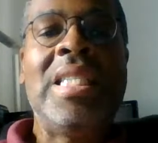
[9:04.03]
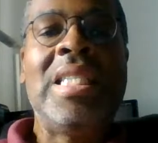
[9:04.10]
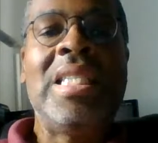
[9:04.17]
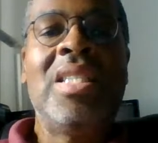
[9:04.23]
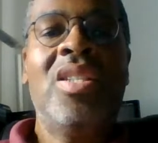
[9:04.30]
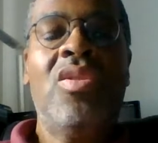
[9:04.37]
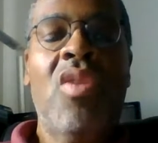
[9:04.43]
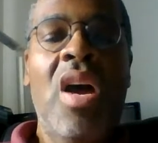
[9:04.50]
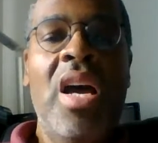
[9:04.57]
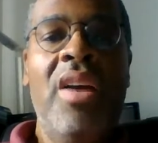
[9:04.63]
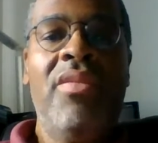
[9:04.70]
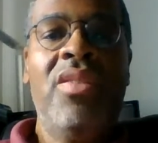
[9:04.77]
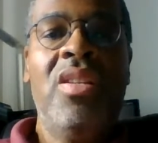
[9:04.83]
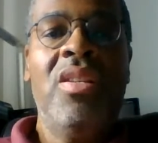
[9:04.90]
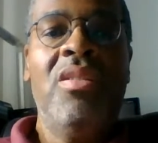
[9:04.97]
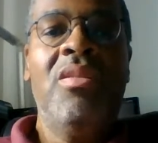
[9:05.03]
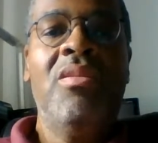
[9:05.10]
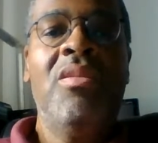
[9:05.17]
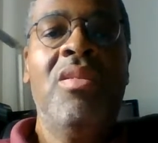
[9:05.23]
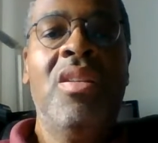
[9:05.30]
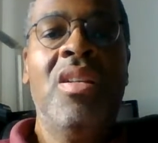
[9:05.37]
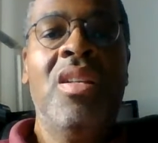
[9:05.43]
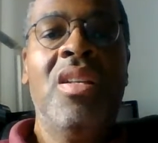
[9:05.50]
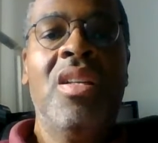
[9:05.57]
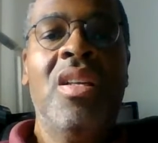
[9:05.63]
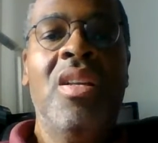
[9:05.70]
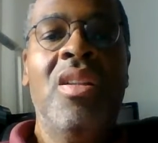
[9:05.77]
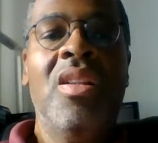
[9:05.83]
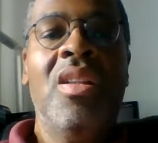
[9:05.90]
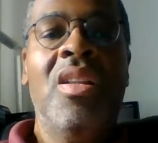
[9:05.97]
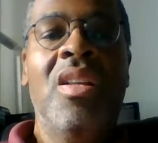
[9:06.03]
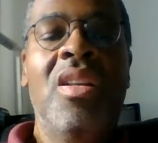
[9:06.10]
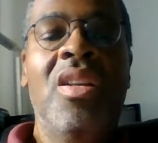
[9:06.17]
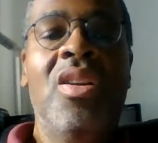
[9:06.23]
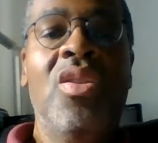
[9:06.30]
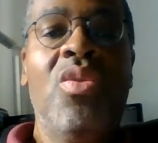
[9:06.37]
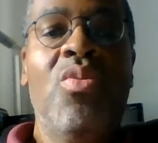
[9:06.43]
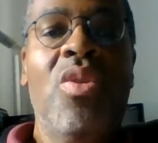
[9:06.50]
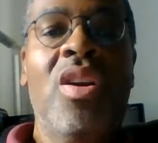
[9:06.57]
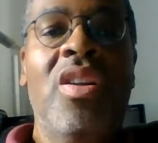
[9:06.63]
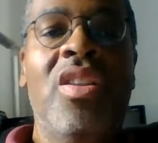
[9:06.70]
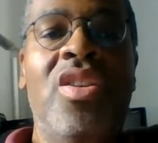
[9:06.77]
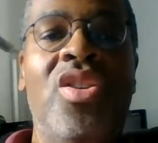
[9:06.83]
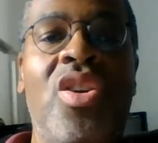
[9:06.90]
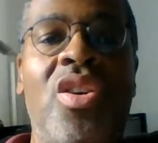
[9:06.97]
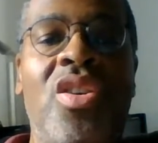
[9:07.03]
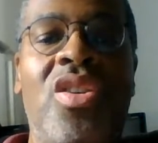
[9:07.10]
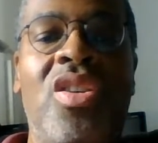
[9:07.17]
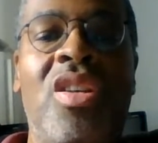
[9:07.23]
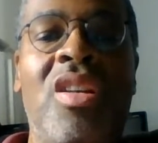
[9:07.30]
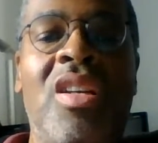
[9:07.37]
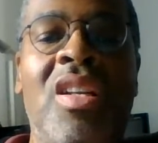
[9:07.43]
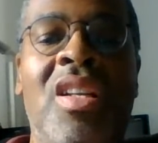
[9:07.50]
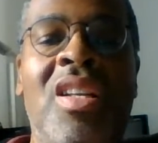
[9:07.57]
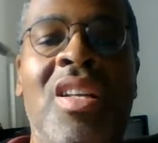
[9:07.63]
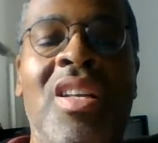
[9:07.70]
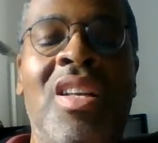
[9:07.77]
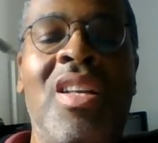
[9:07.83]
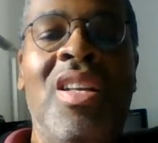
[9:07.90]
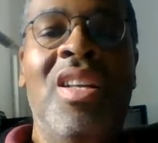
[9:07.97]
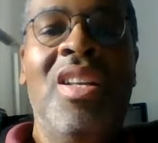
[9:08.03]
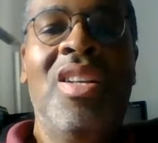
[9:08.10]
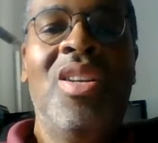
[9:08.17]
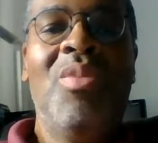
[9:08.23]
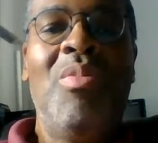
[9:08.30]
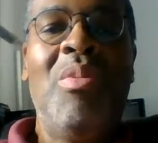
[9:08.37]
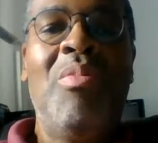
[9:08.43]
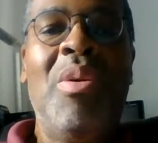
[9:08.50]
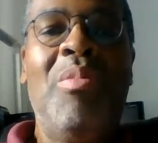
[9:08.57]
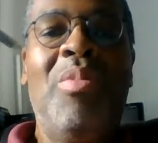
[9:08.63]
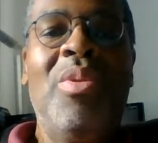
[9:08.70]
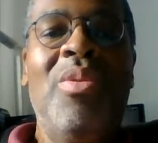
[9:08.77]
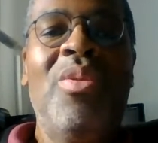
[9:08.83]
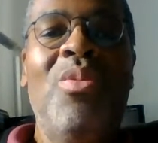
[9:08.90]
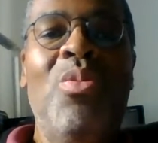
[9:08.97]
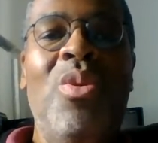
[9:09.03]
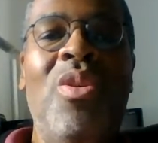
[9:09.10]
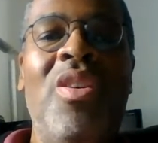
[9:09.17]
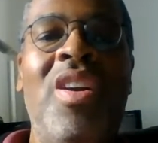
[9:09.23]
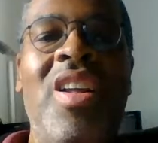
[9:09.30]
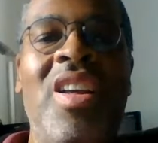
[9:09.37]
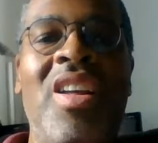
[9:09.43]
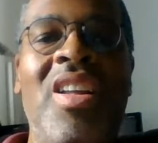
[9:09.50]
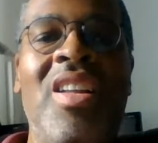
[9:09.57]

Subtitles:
strive to do the work of the church, to be people of the word.